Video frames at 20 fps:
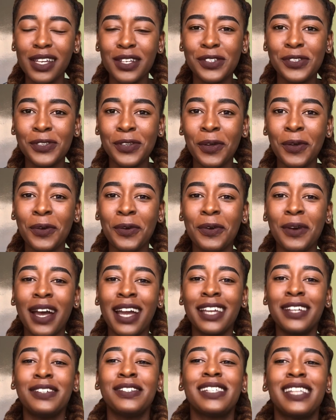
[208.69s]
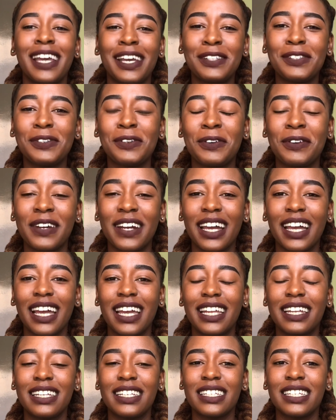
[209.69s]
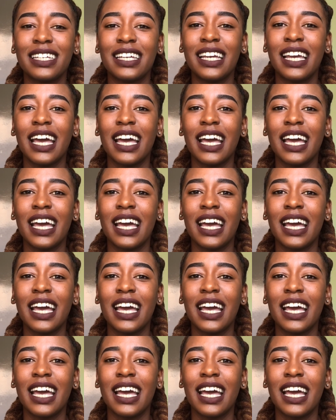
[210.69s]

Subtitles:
So I used Hands Korea, and